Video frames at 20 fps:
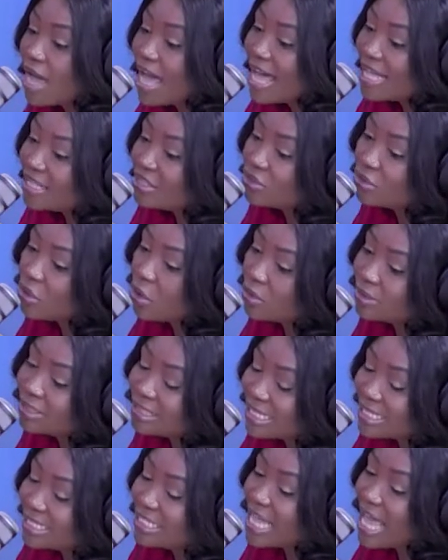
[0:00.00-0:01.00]
your hands
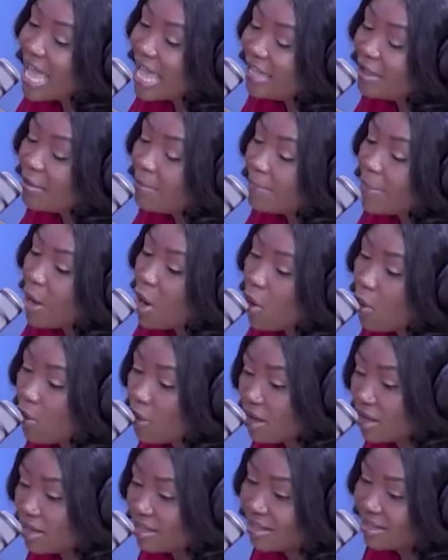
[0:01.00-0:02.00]
on the
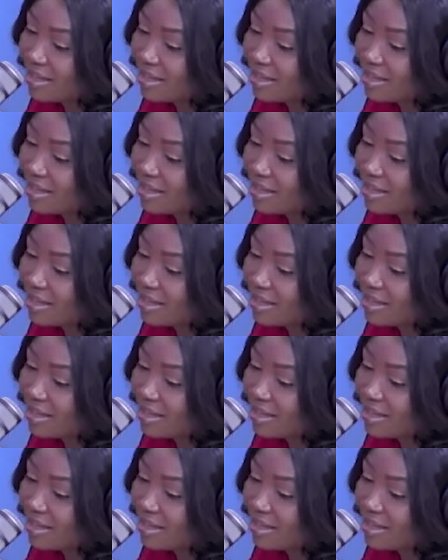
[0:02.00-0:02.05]
table.